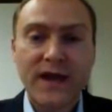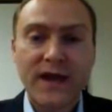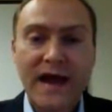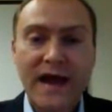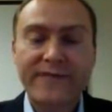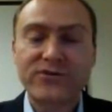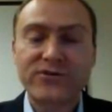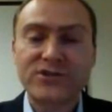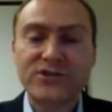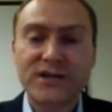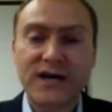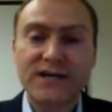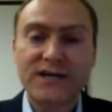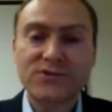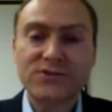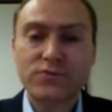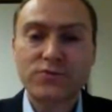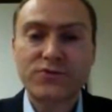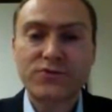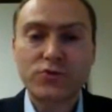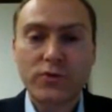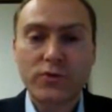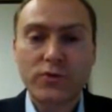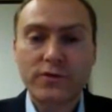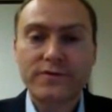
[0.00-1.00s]

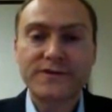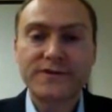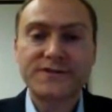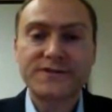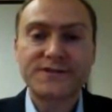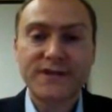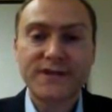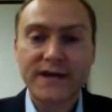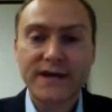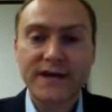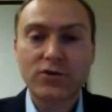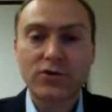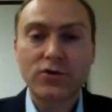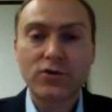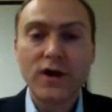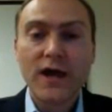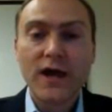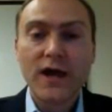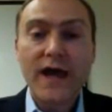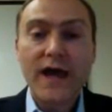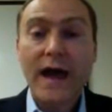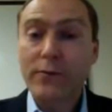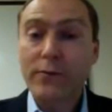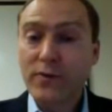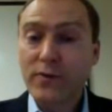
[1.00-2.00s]
advertised with Twitter this
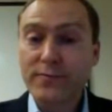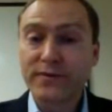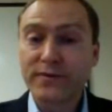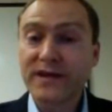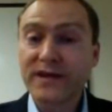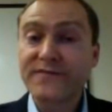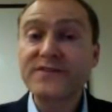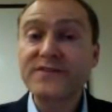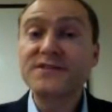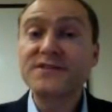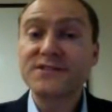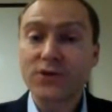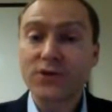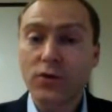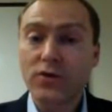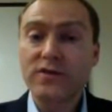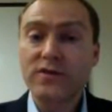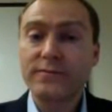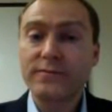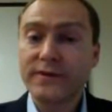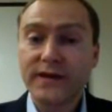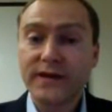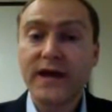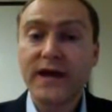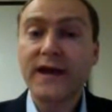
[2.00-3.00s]
cycle, and we believe this is
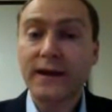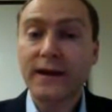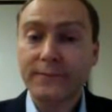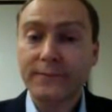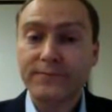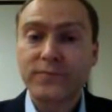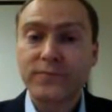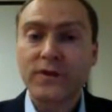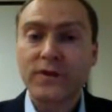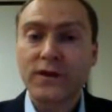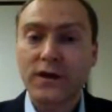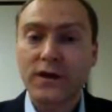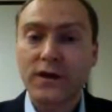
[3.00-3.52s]
only the beginning.